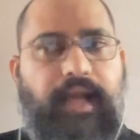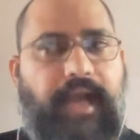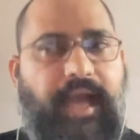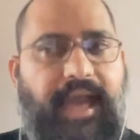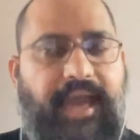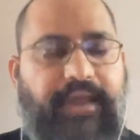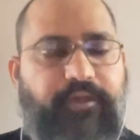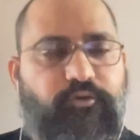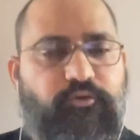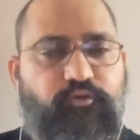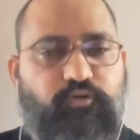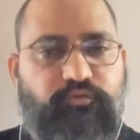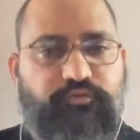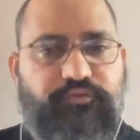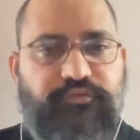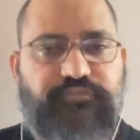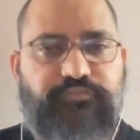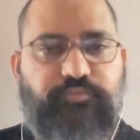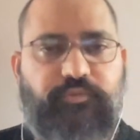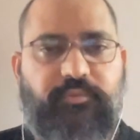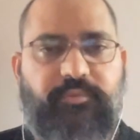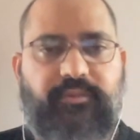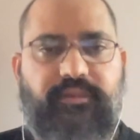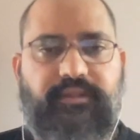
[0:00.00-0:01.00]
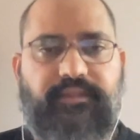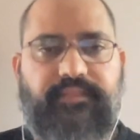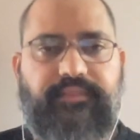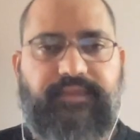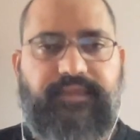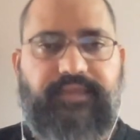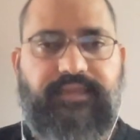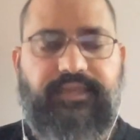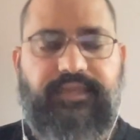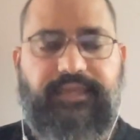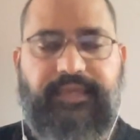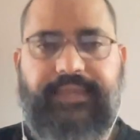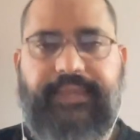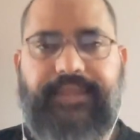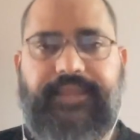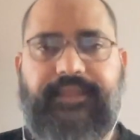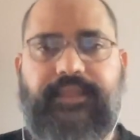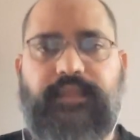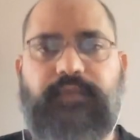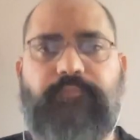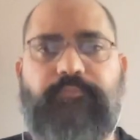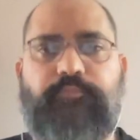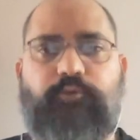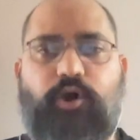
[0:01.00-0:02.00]
I don't know these people are
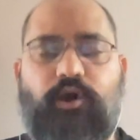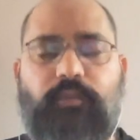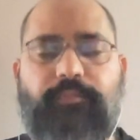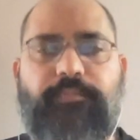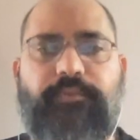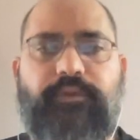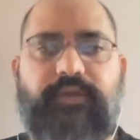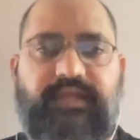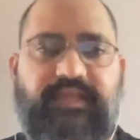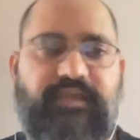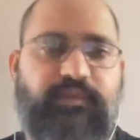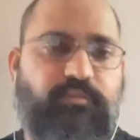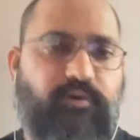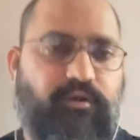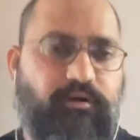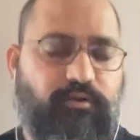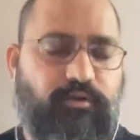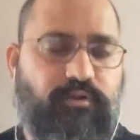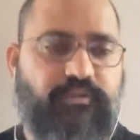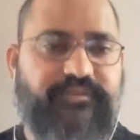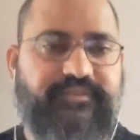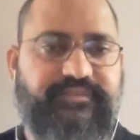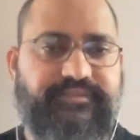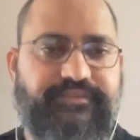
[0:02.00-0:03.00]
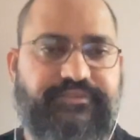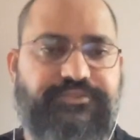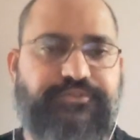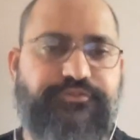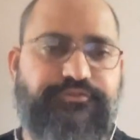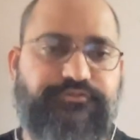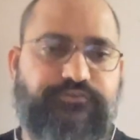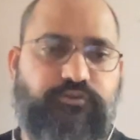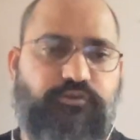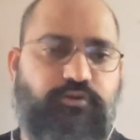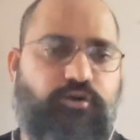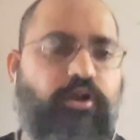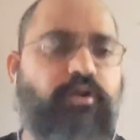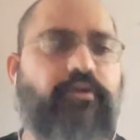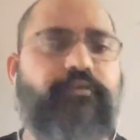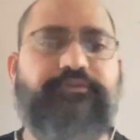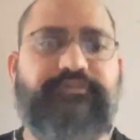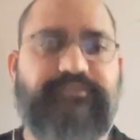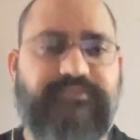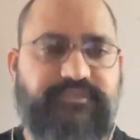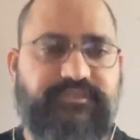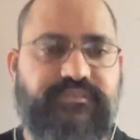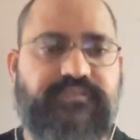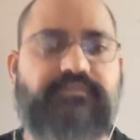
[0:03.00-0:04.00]
thinking properly about all these issues or not,
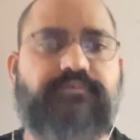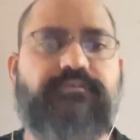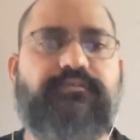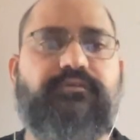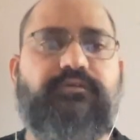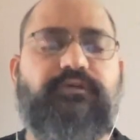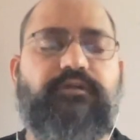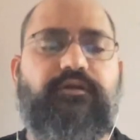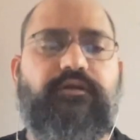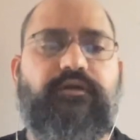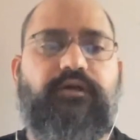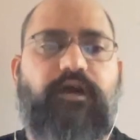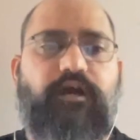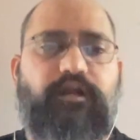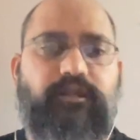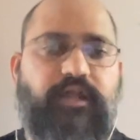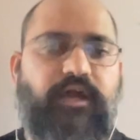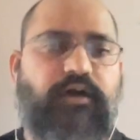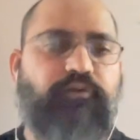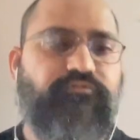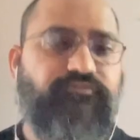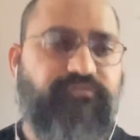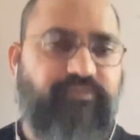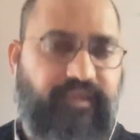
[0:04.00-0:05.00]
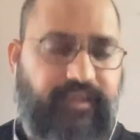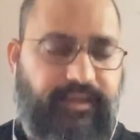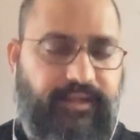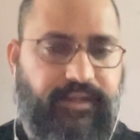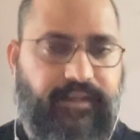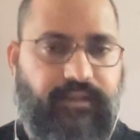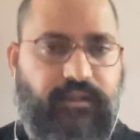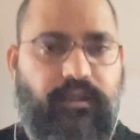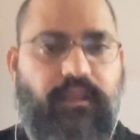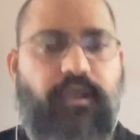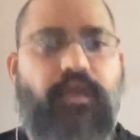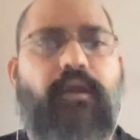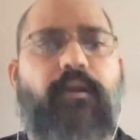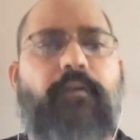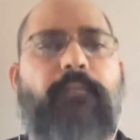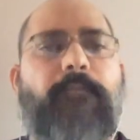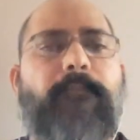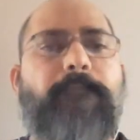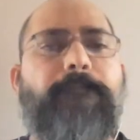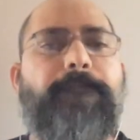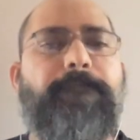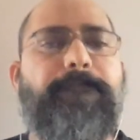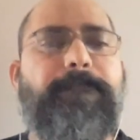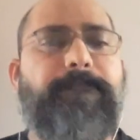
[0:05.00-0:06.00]
or just announcing it.
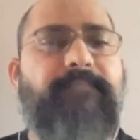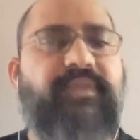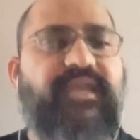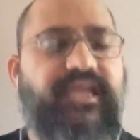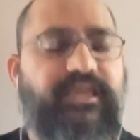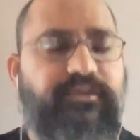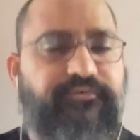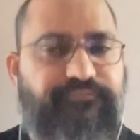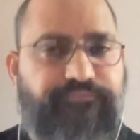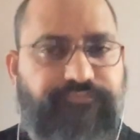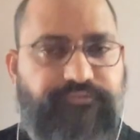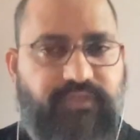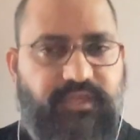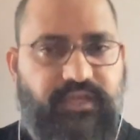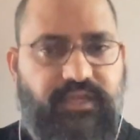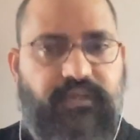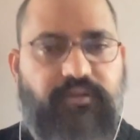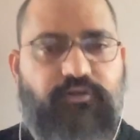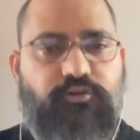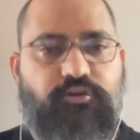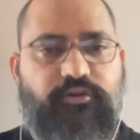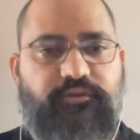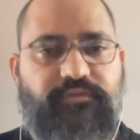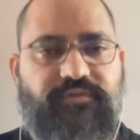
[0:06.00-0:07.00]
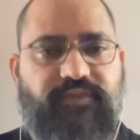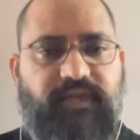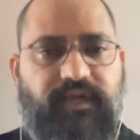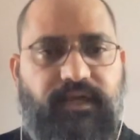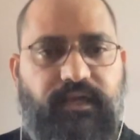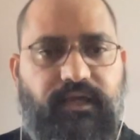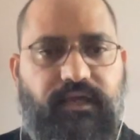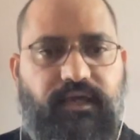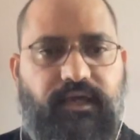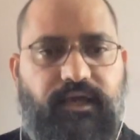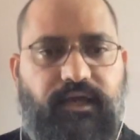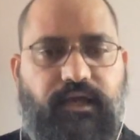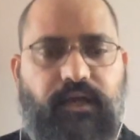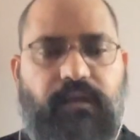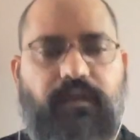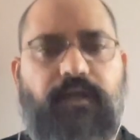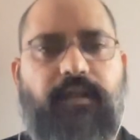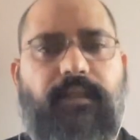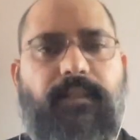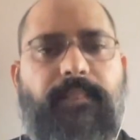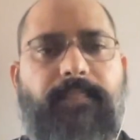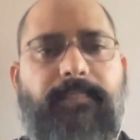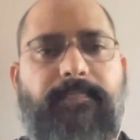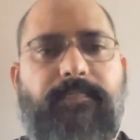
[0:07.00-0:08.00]
If they are not thinking,
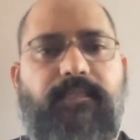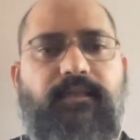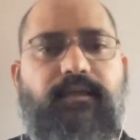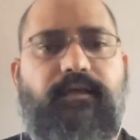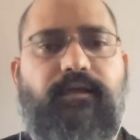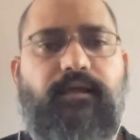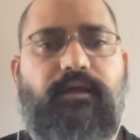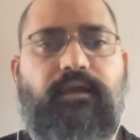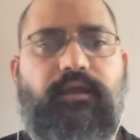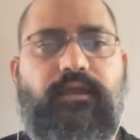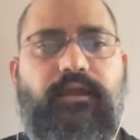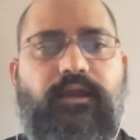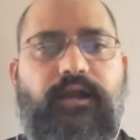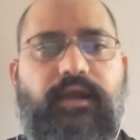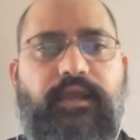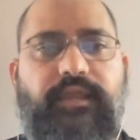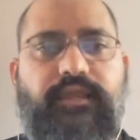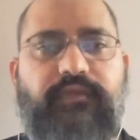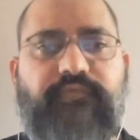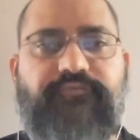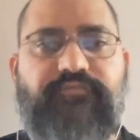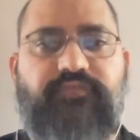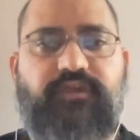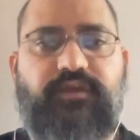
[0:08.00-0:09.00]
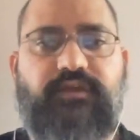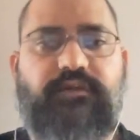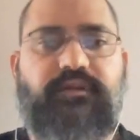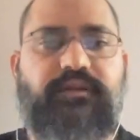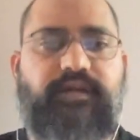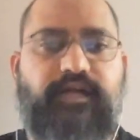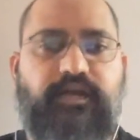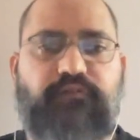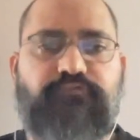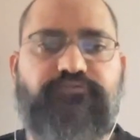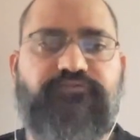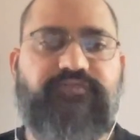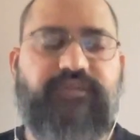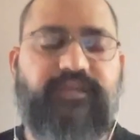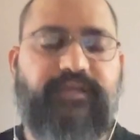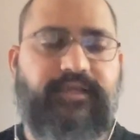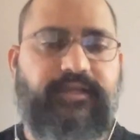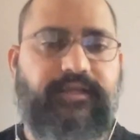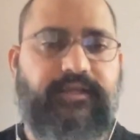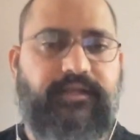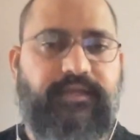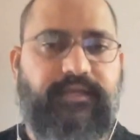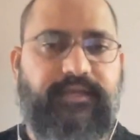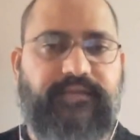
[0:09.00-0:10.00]
if they are announcing
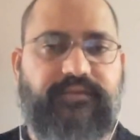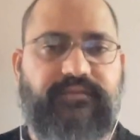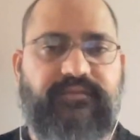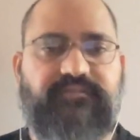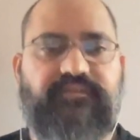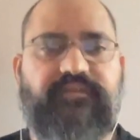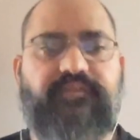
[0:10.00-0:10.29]
it like this,